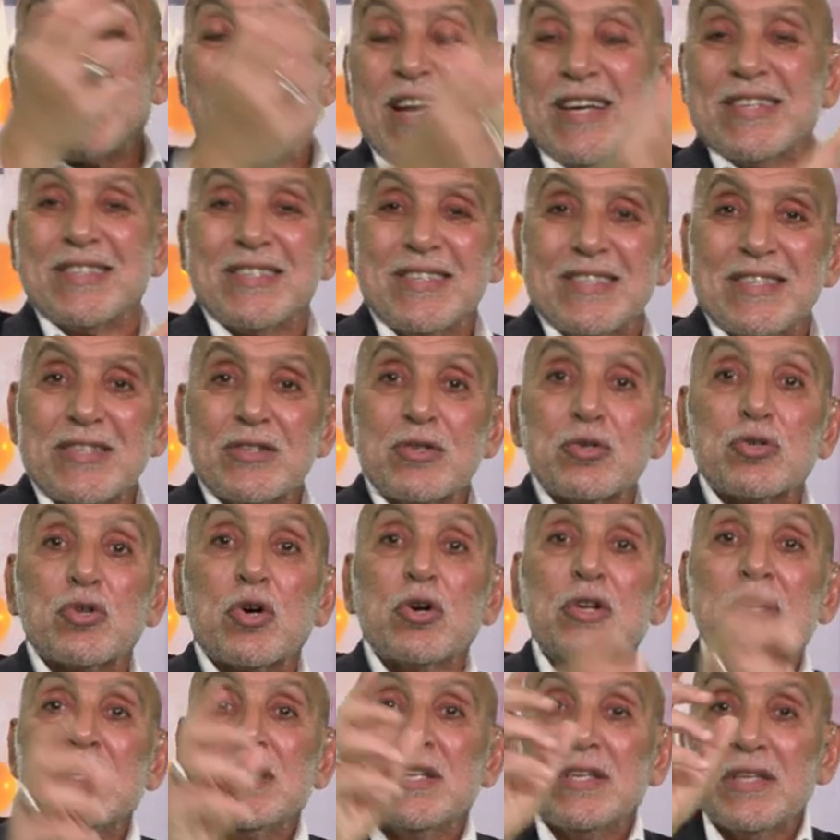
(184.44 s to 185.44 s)
society,
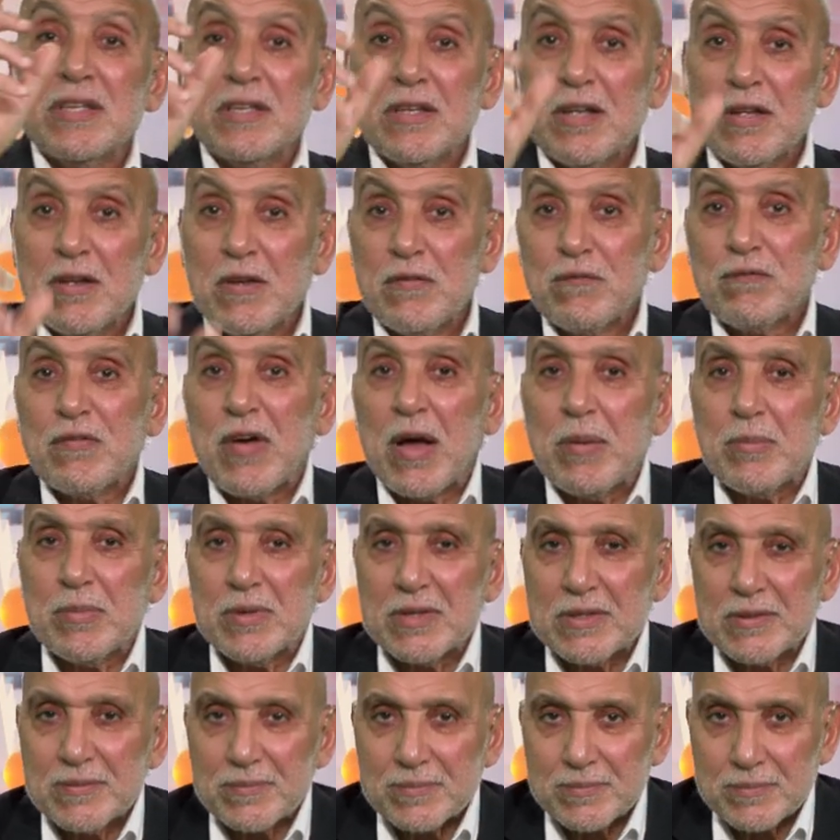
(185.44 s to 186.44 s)
not only
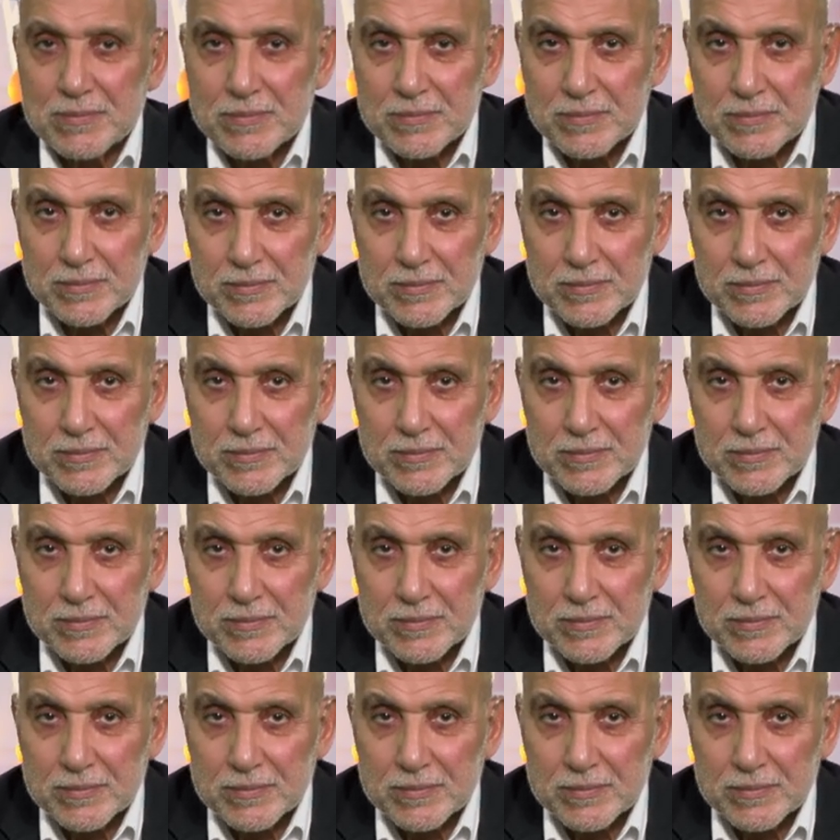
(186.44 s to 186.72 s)
family.